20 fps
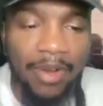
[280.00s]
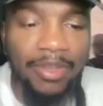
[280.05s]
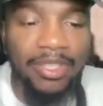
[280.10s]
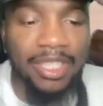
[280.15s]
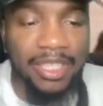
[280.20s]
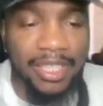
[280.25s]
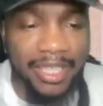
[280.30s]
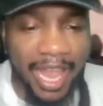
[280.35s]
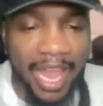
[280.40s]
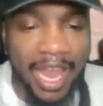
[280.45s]

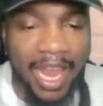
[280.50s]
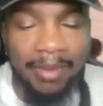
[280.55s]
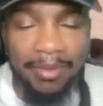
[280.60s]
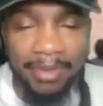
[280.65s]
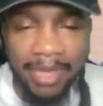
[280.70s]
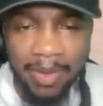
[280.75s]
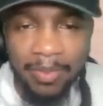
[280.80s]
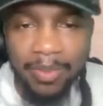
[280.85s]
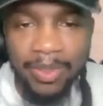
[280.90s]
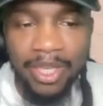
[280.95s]
it's a
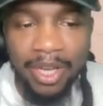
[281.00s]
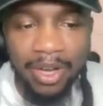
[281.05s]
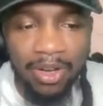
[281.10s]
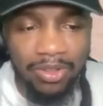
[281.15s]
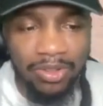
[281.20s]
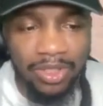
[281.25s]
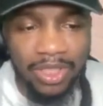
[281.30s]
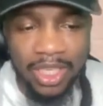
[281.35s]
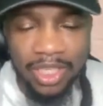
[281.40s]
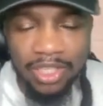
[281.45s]
game. There we
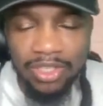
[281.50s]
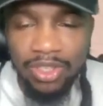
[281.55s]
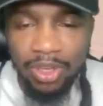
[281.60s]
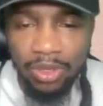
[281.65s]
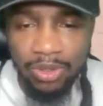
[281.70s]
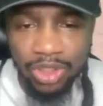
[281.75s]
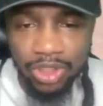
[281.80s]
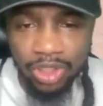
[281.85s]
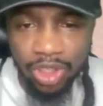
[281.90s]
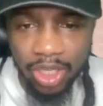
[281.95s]
go. There you
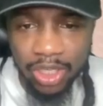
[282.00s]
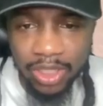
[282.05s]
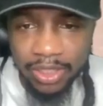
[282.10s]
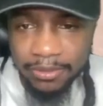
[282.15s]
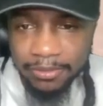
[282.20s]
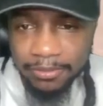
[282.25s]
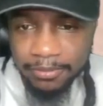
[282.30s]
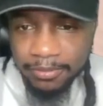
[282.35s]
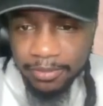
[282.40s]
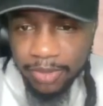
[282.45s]
go,
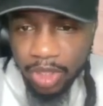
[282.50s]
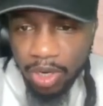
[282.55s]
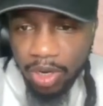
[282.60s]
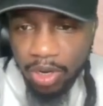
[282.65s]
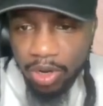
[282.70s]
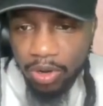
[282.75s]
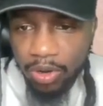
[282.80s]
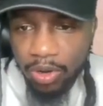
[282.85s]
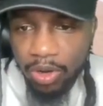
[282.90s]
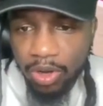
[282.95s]
Charlotte.
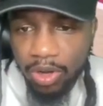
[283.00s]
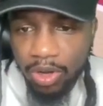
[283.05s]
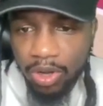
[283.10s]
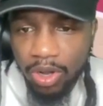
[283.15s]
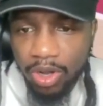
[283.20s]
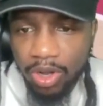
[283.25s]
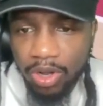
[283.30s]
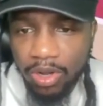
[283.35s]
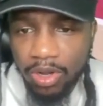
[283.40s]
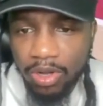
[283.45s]

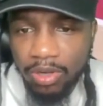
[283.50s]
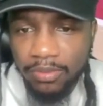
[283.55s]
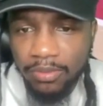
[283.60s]
Oh.